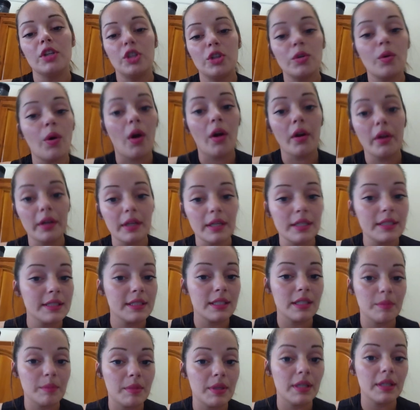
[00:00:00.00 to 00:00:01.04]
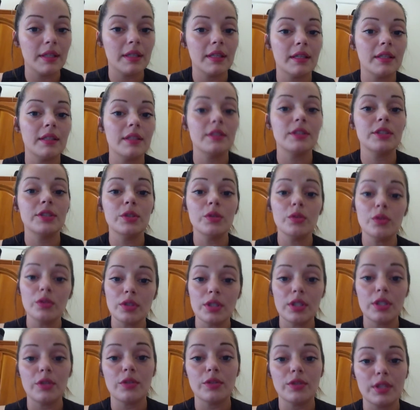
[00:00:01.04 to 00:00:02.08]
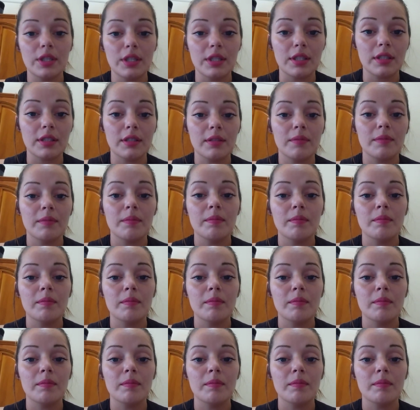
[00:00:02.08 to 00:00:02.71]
You are going to see me again sooner than you think.